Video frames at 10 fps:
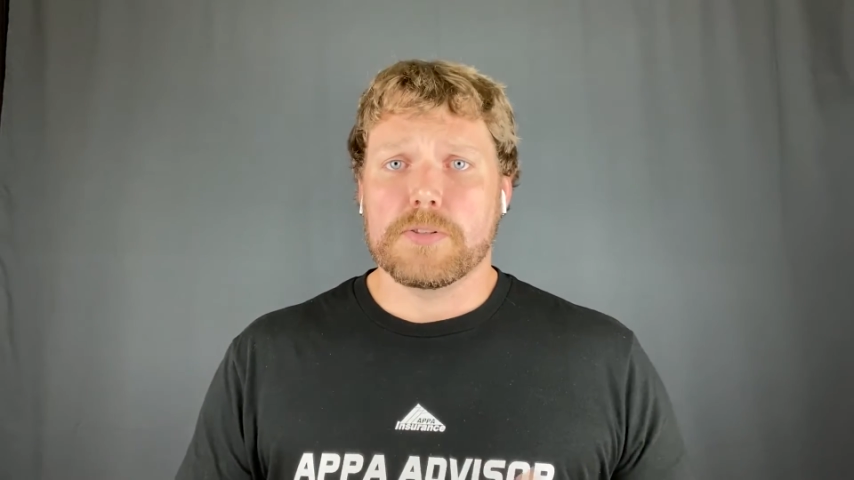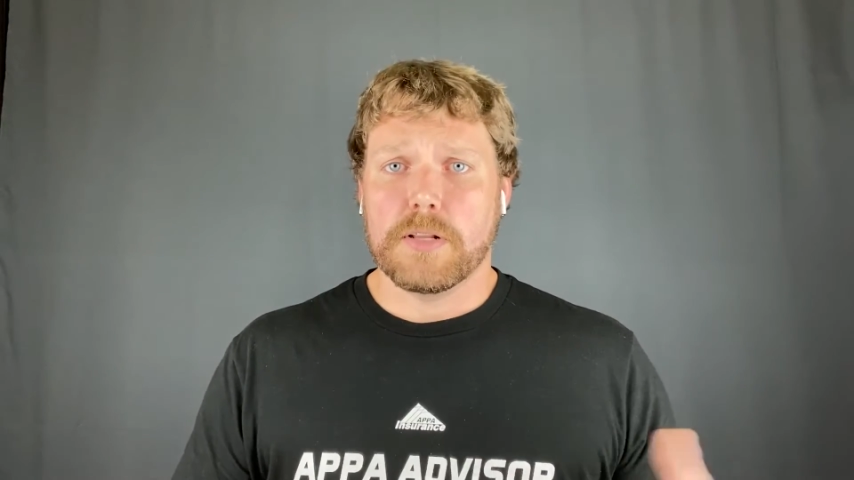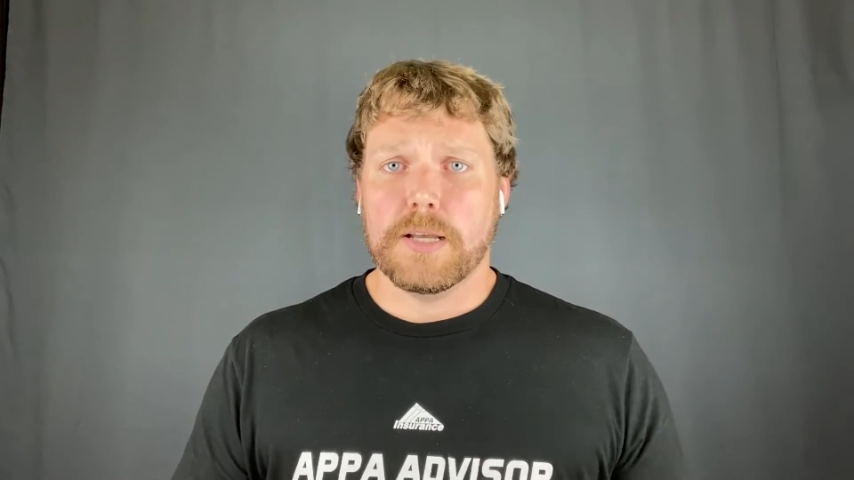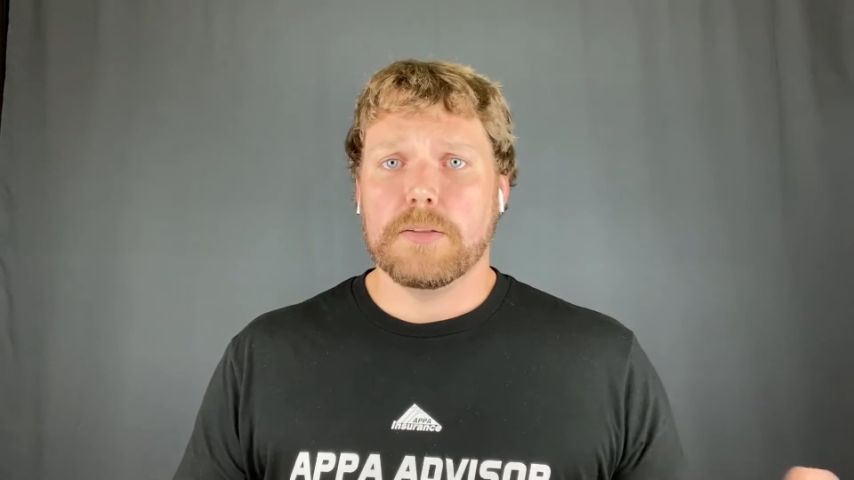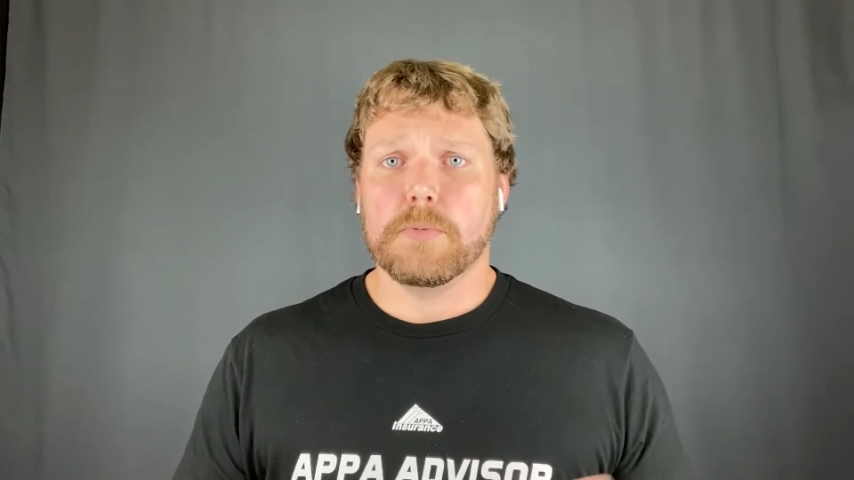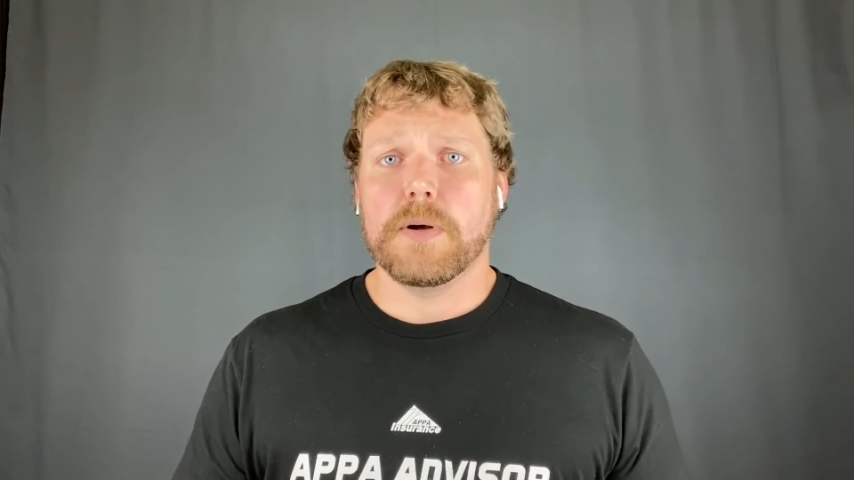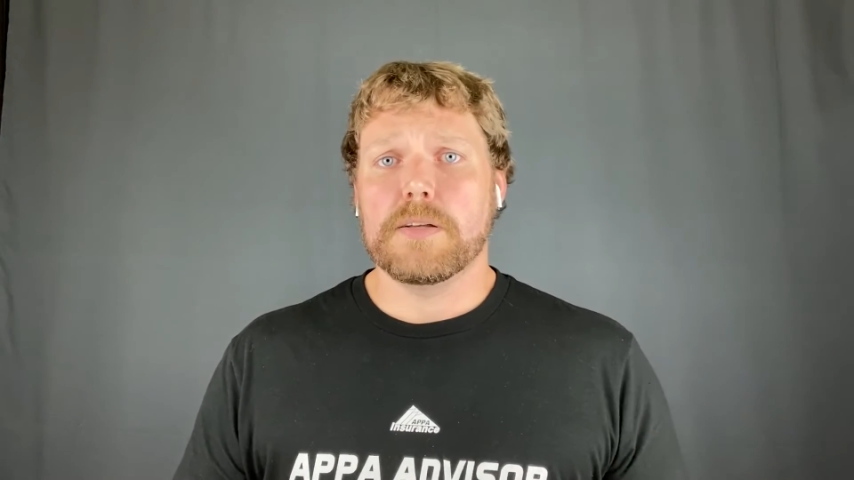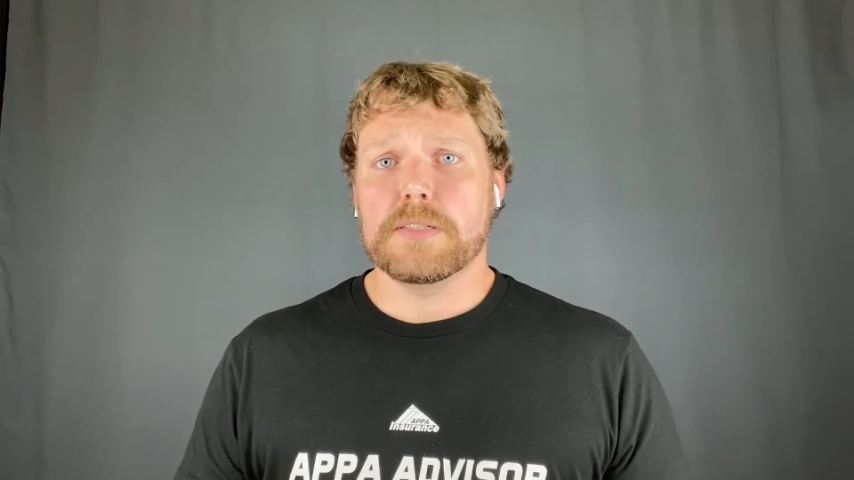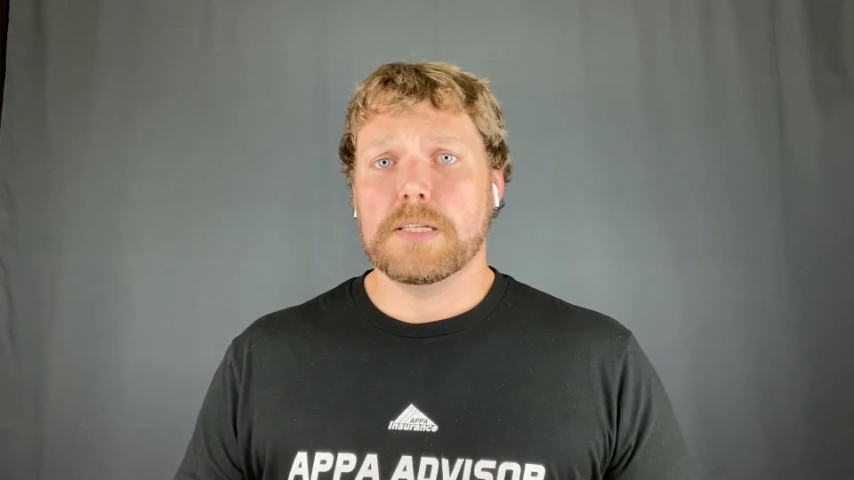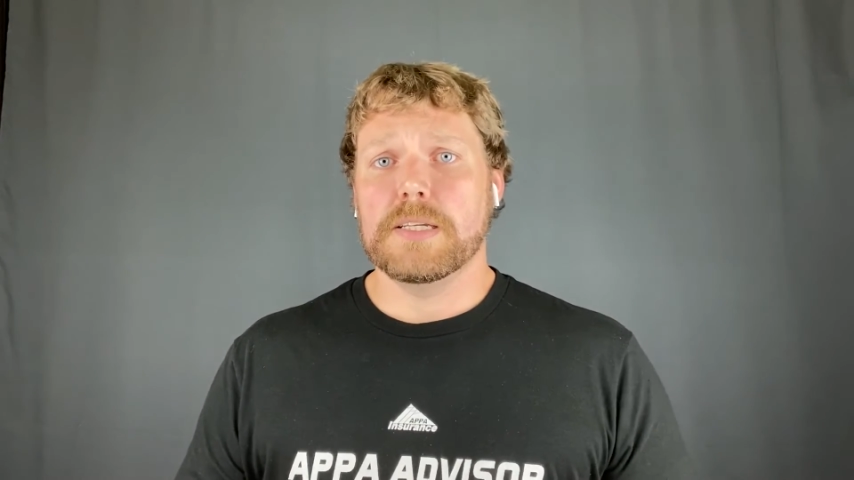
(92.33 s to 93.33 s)
and landlord
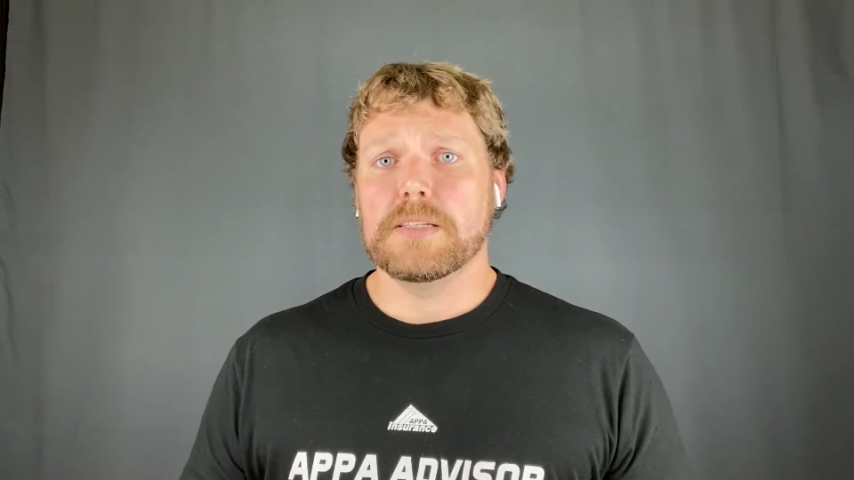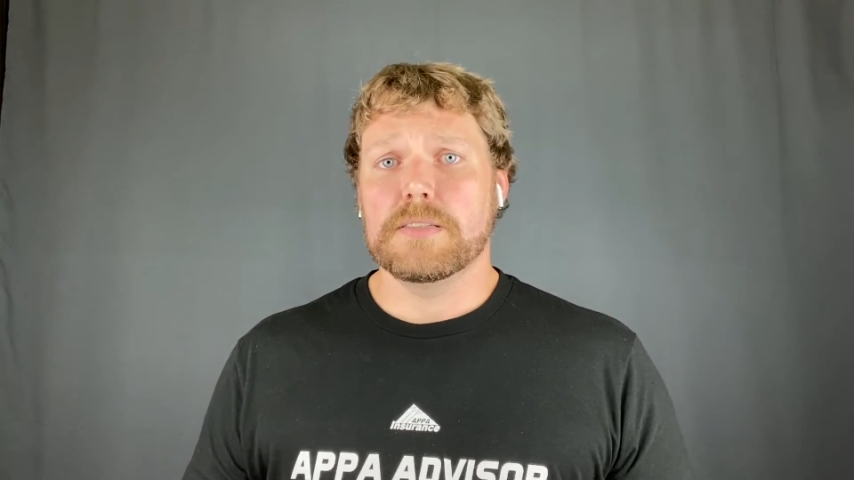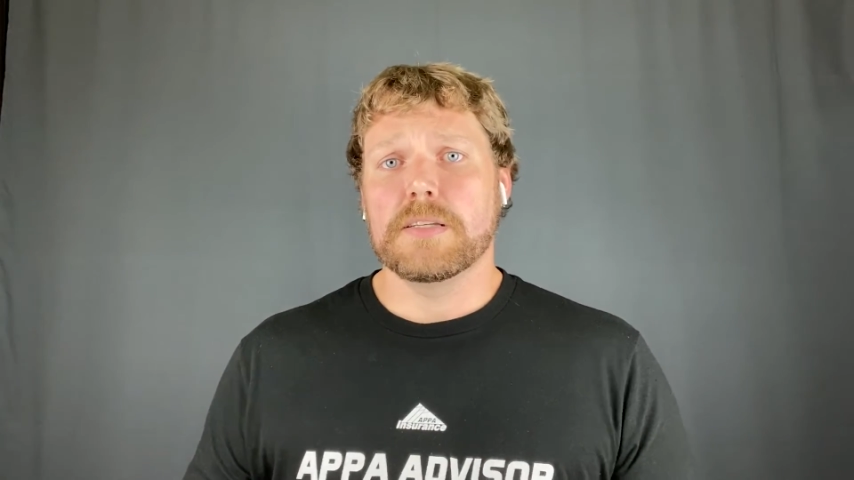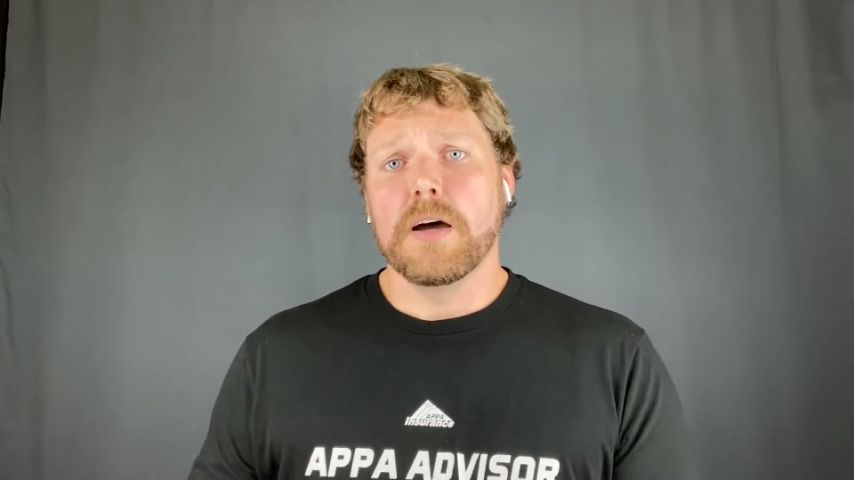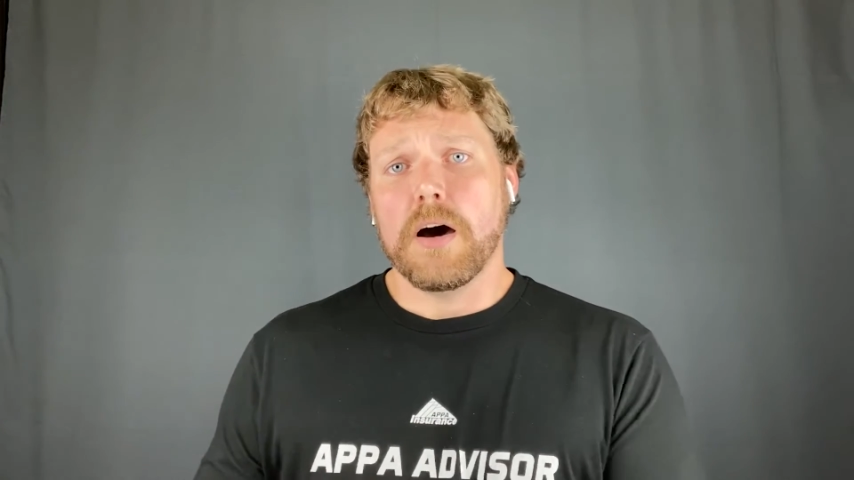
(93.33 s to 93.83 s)
policy is,